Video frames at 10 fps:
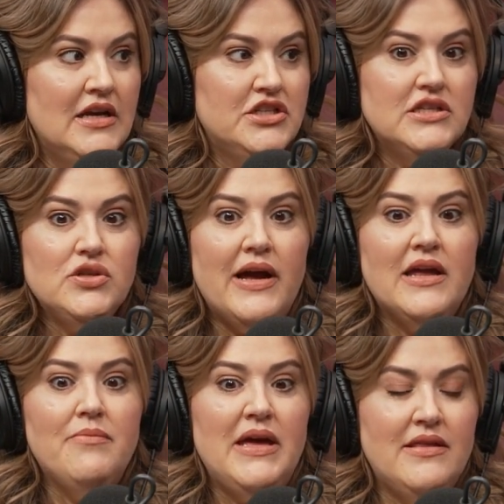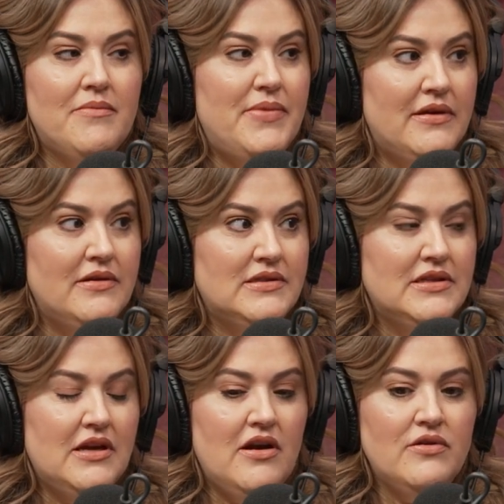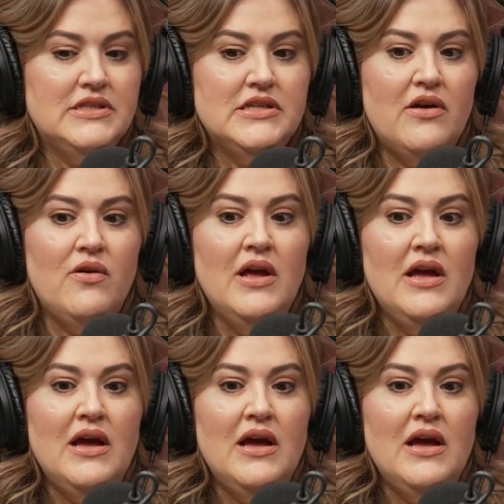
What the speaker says: just so I can pay the bills, So